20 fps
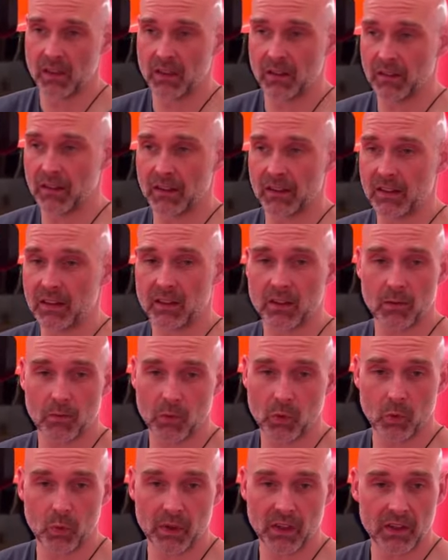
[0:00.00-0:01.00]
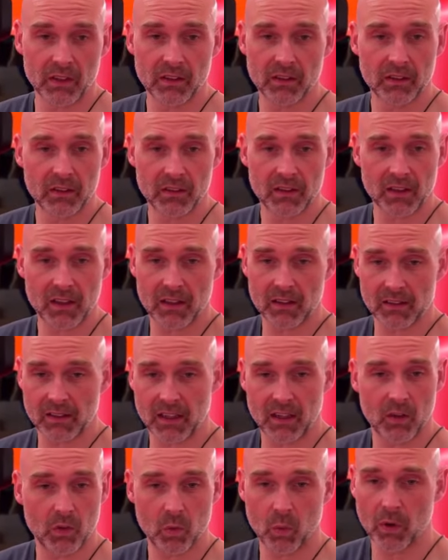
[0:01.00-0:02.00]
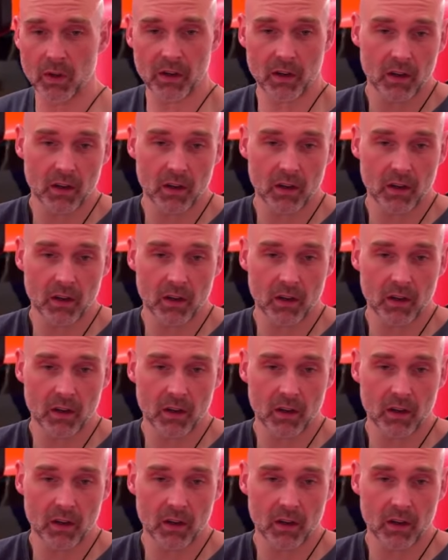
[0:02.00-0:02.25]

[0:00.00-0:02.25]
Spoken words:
Let's say Summer wins and take one